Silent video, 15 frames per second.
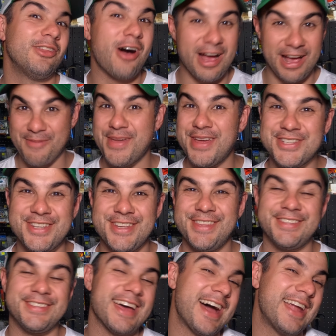like I mentioned in
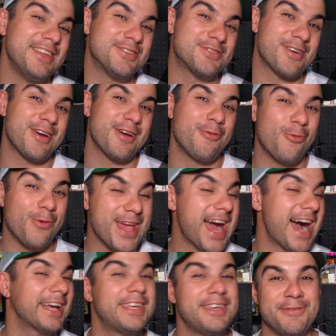the start intro, we
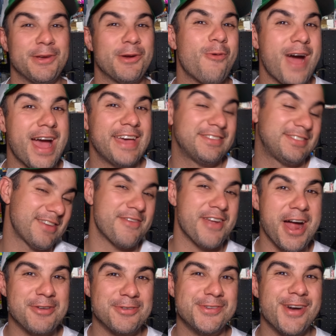are giving away a
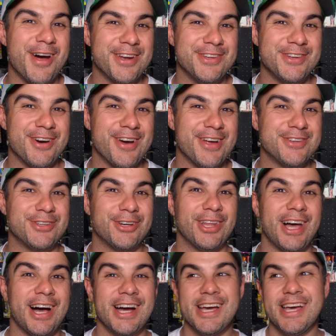
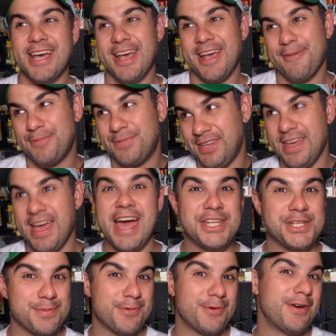$799
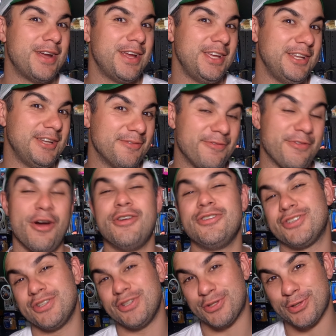TH Marine
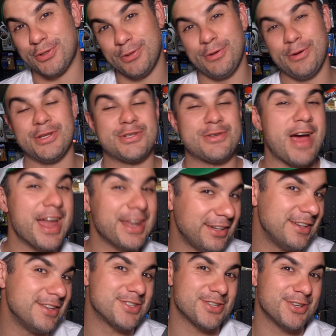version 2 Australian
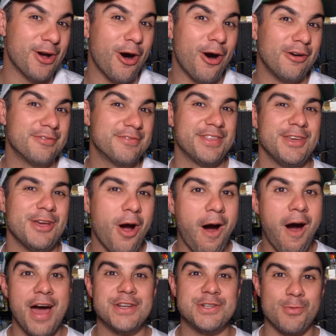edition of the
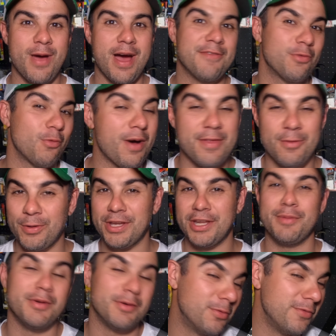Hydrowave, the one that we're going
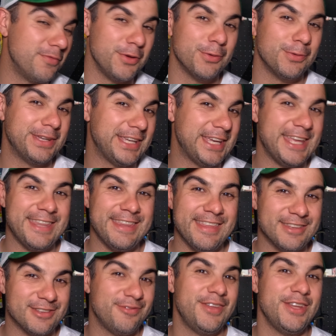to be reviewing in
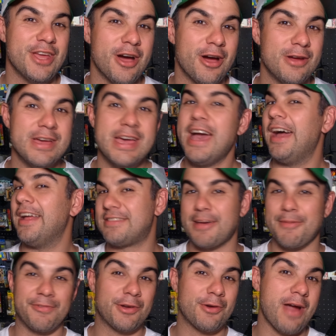this video. It's
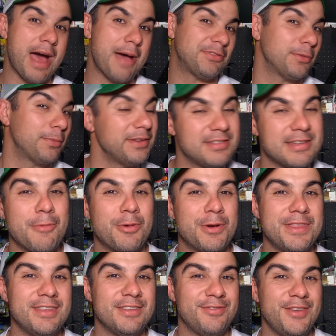up for grabs. It'll be somewhere
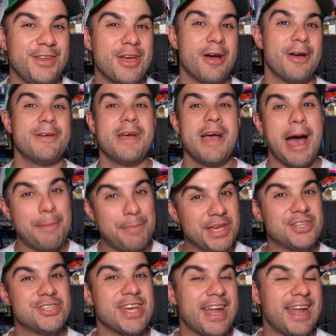in this video. A
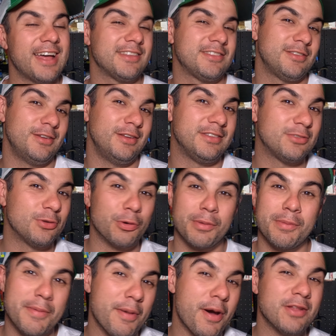big shout out to
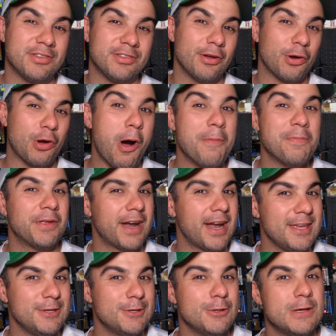
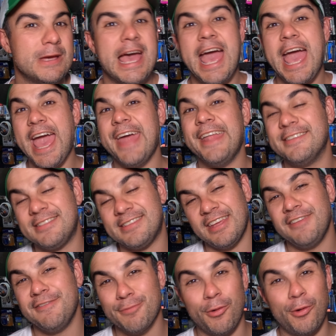tournamentboats.com.au and
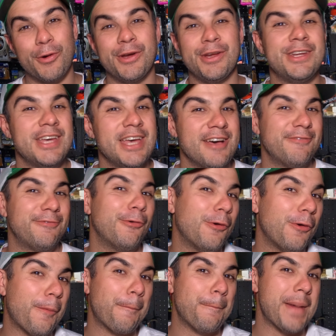Steve Morgan
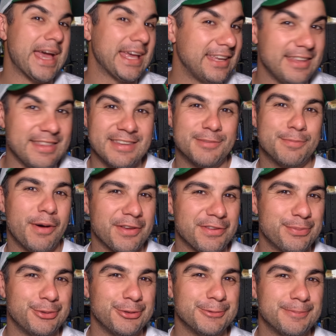for making this
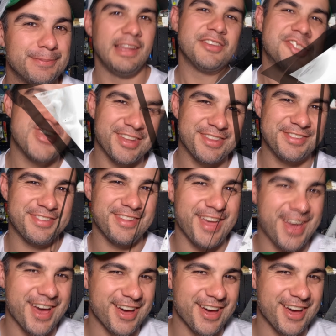possible. Let's check this thing